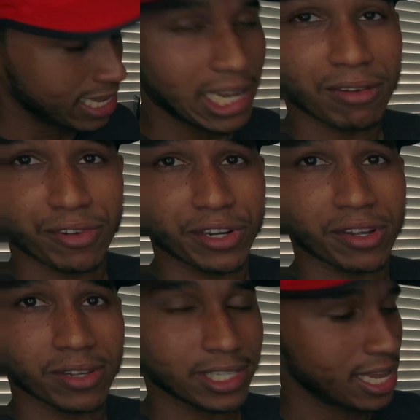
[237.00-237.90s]
elephant
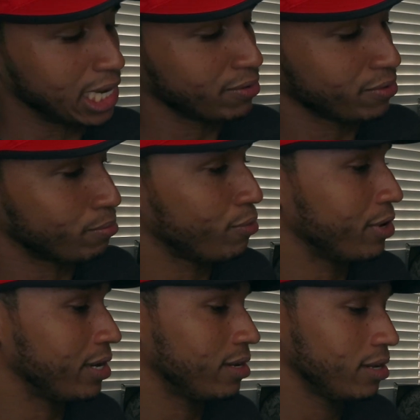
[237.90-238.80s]
though. It's elephant
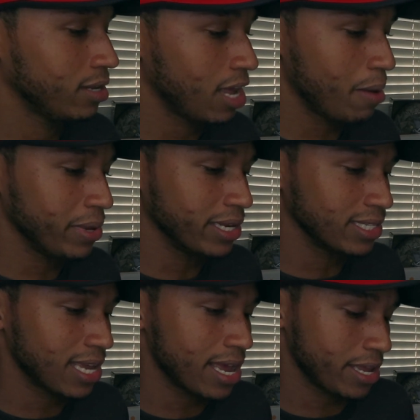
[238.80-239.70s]
print, I mean
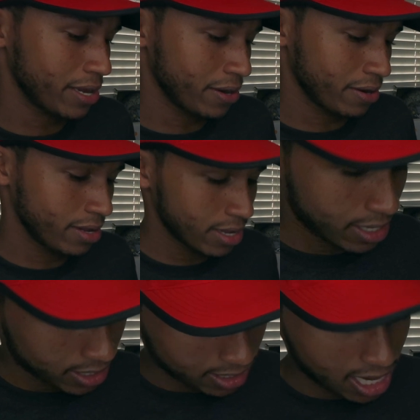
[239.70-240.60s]
design here.
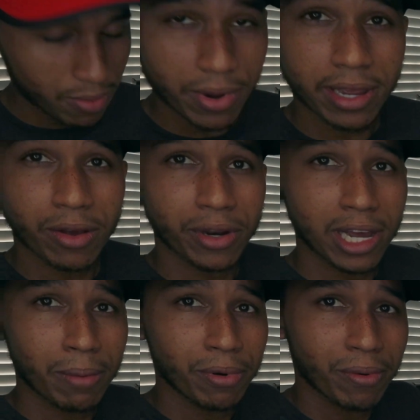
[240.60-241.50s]
Same way on the
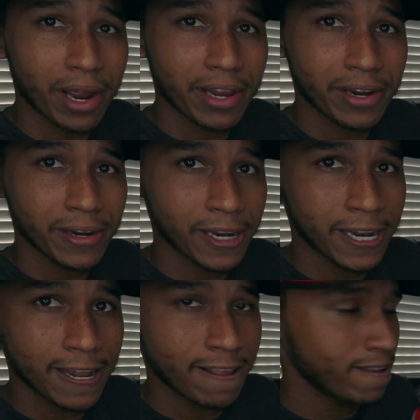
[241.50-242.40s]
upper right here,
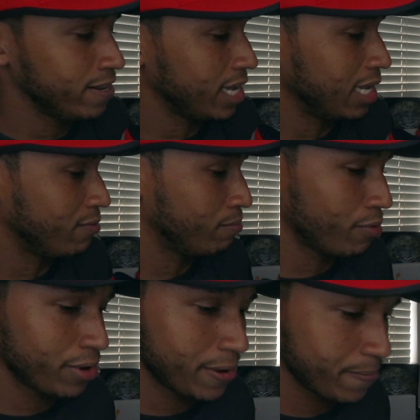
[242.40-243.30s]
the elephant
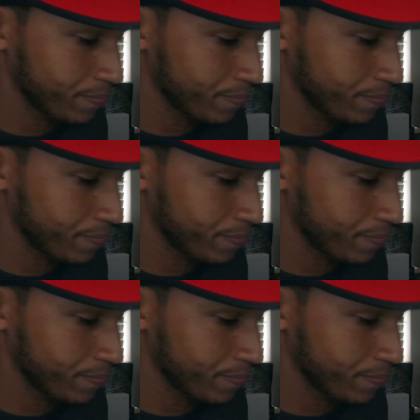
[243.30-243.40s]
print.